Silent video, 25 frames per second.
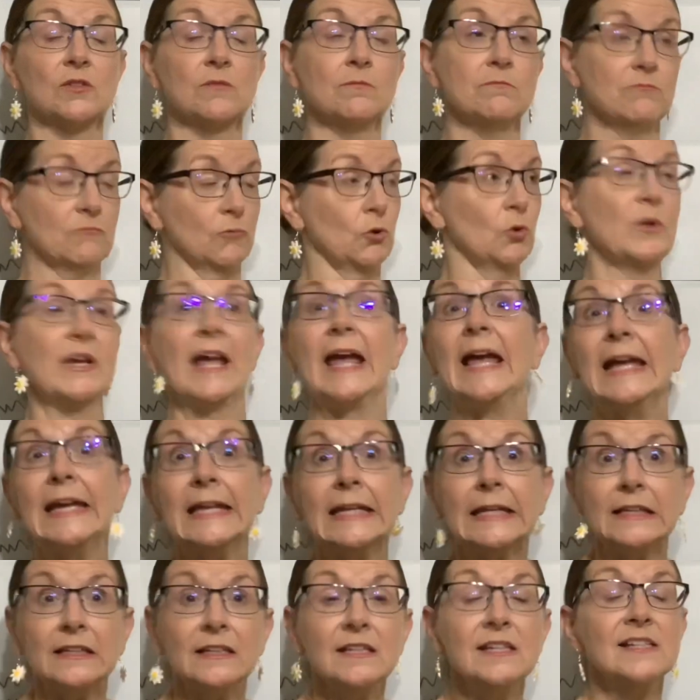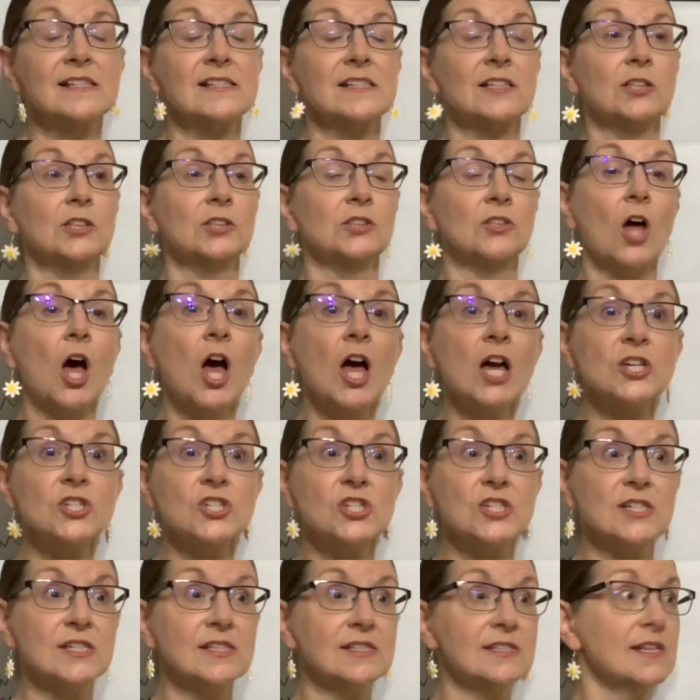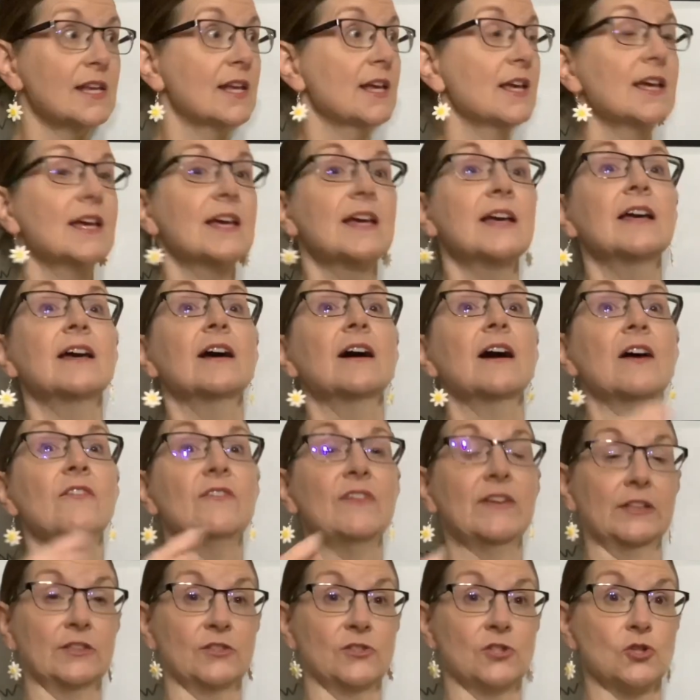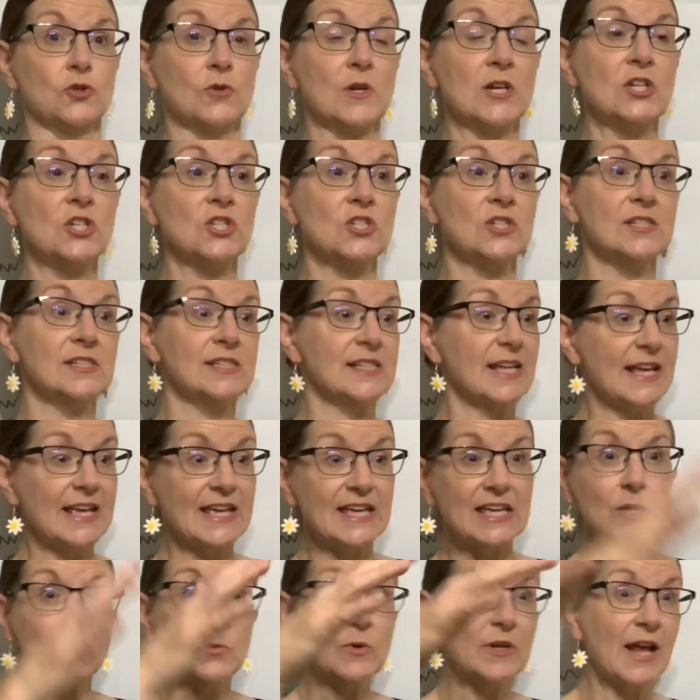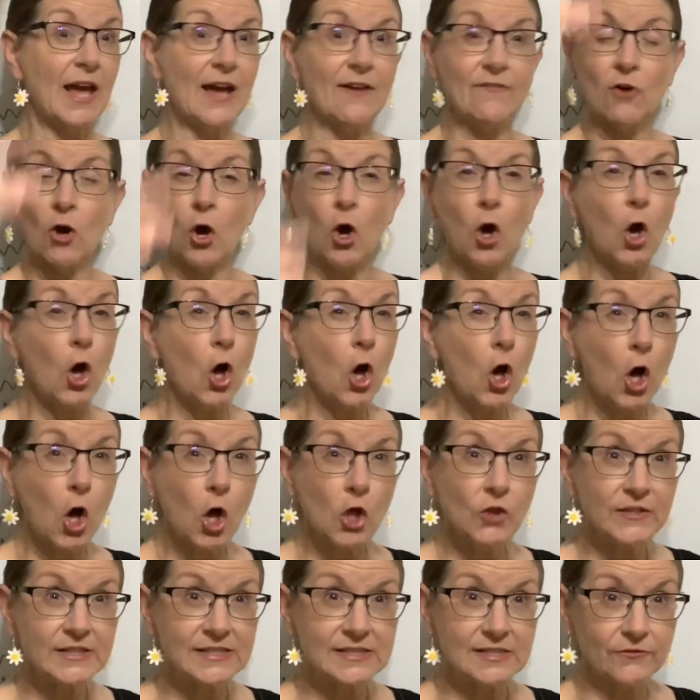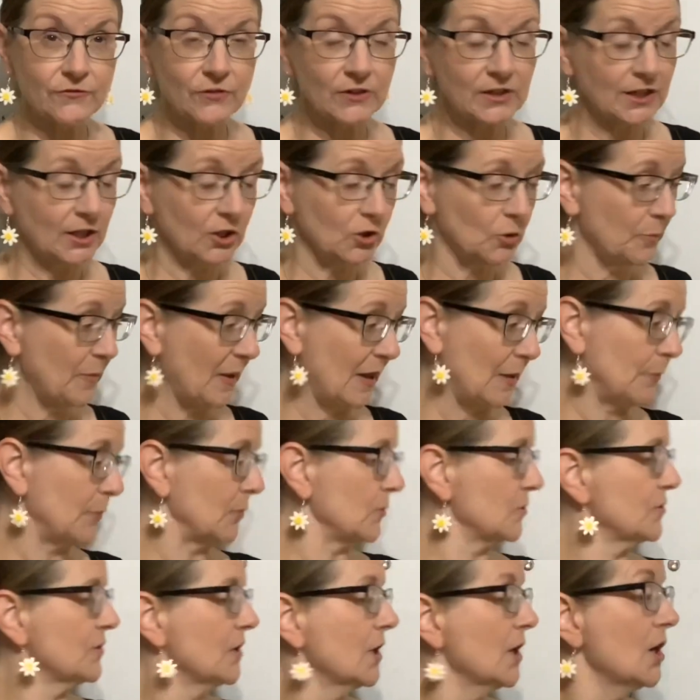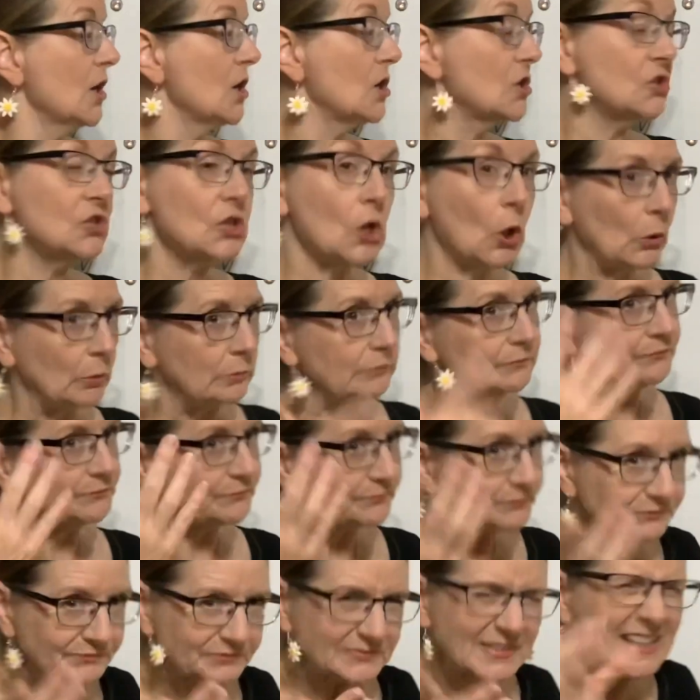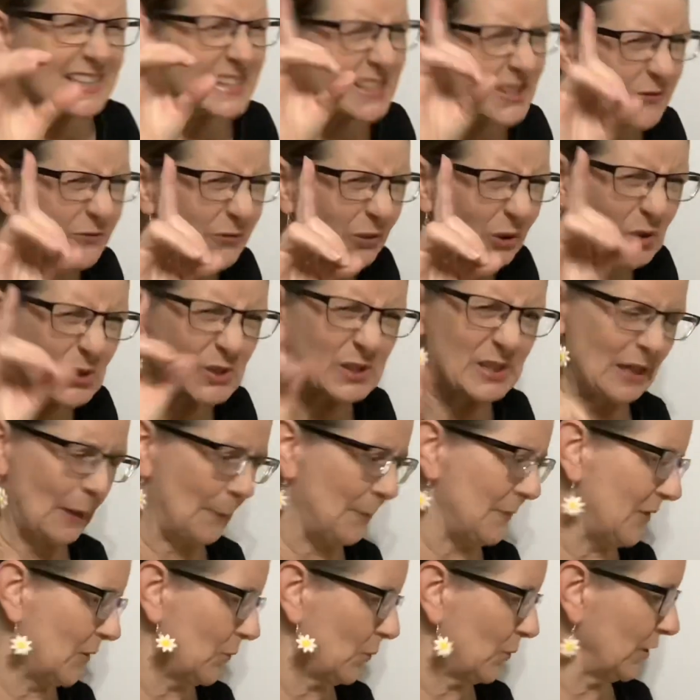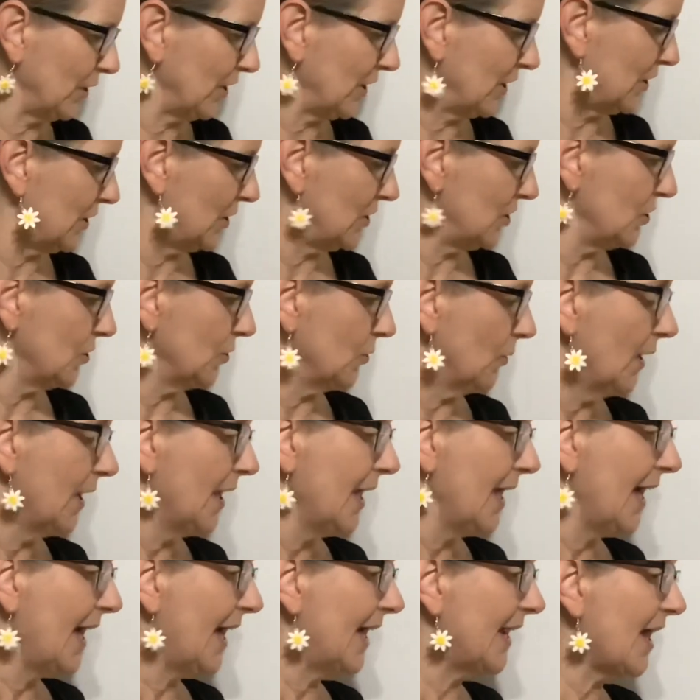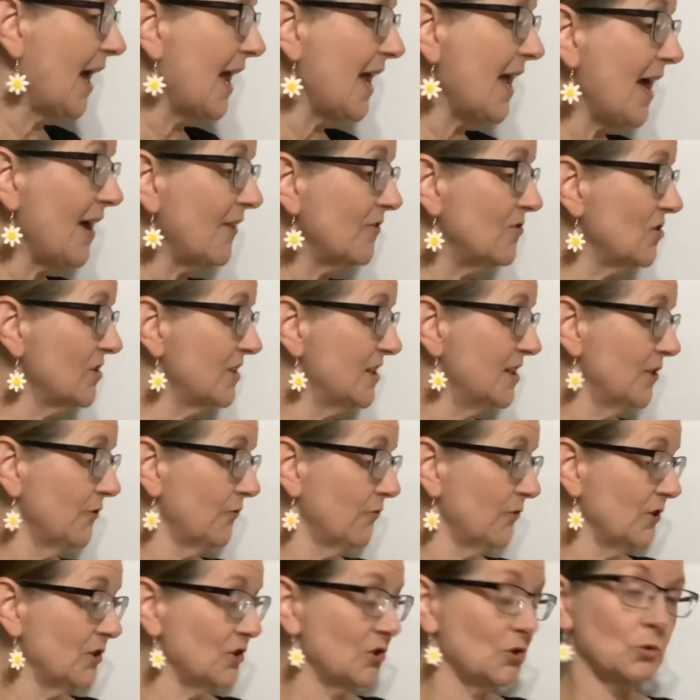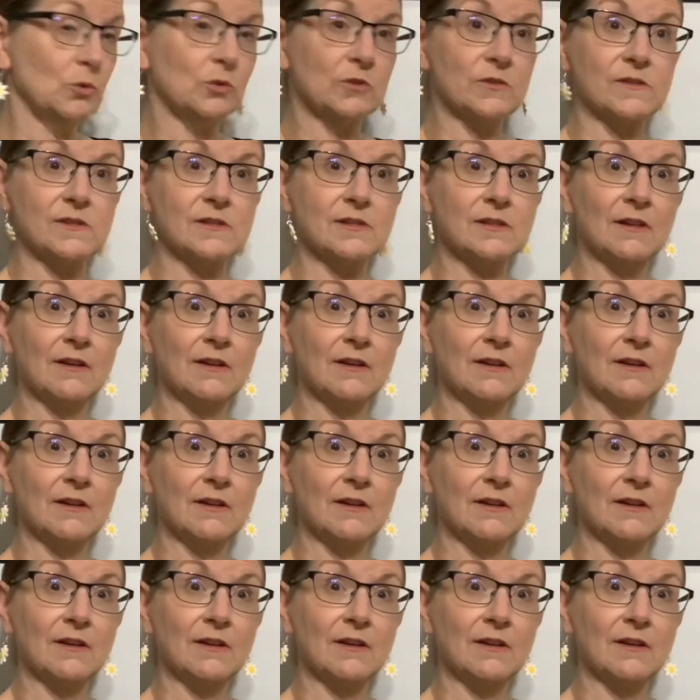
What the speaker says: created his collages of illustrations, he would have all these different color papers. So that's the first step that we're gonna do. And I have just different tools.